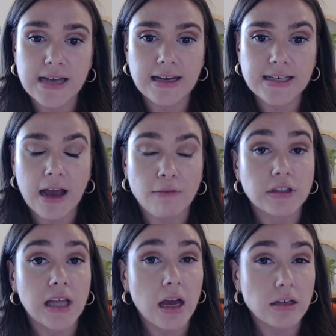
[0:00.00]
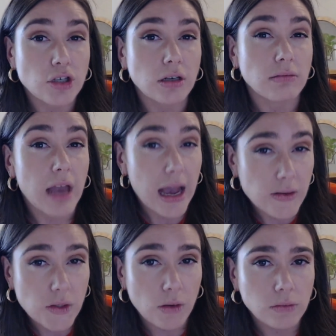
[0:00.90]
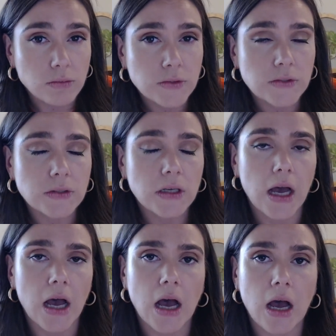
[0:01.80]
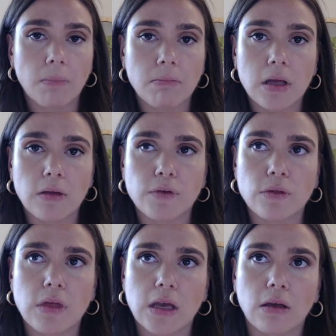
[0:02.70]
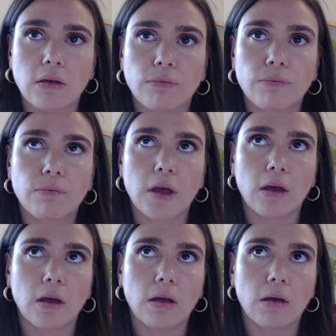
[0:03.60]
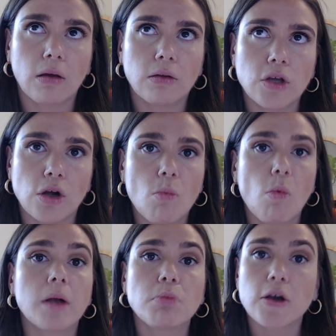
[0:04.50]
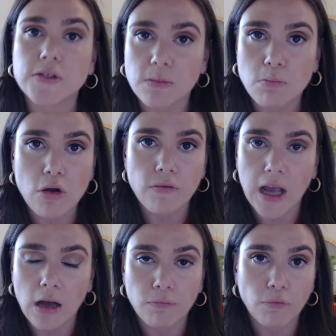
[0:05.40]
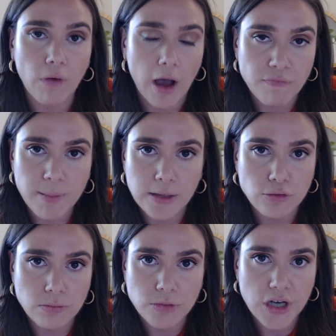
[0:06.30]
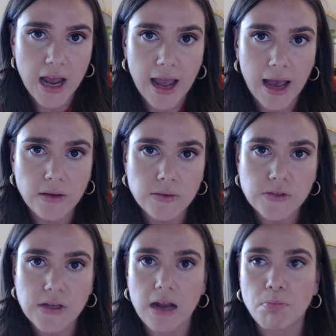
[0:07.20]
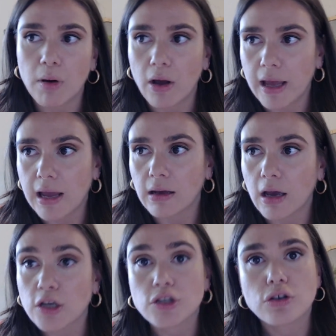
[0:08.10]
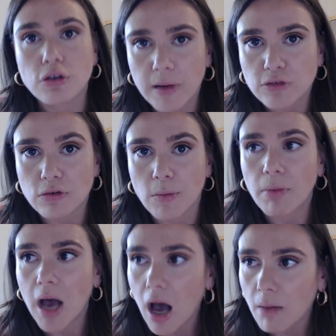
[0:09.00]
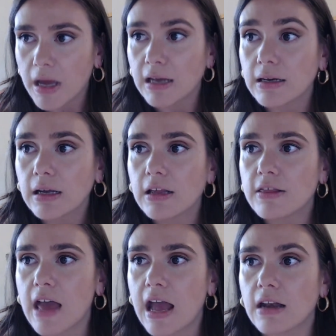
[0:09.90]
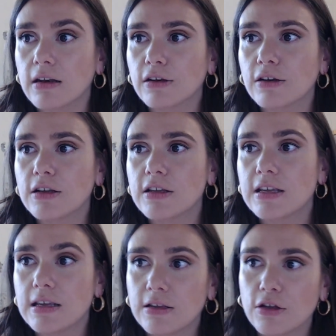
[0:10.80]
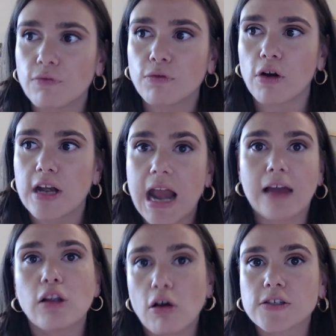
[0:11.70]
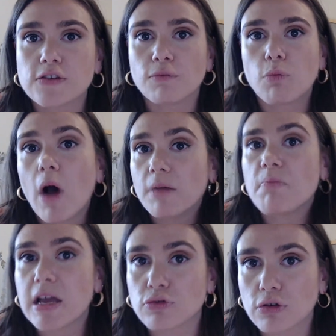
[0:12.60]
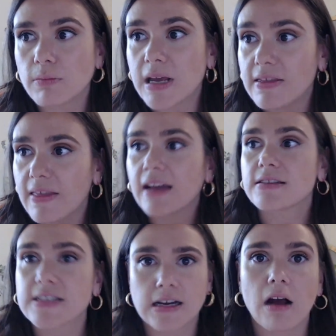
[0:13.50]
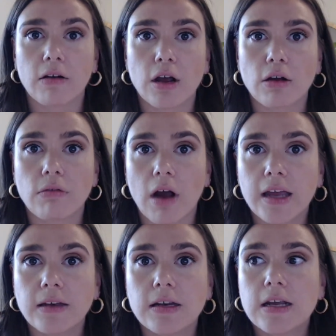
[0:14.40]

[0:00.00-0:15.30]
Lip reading: tend to have larger households. If you think of one person moving out of a 5-bedroom share house and buying a 2-bedroom apartment, then you've got a net loss of 1 bedroom in that scenario, right?